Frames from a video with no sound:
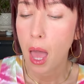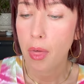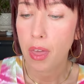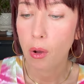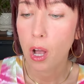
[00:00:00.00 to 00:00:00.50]

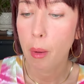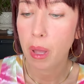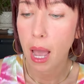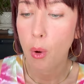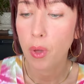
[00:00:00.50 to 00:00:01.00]
They are
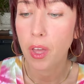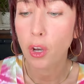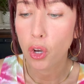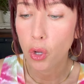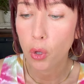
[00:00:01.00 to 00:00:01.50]
coming out with a
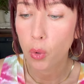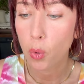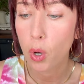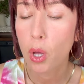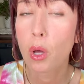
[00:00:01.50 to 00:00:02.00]

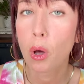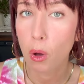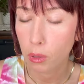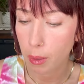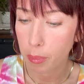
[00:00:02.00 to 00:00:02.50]
new
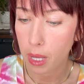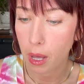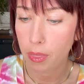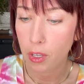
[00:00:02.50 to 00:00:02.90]
Olympéa.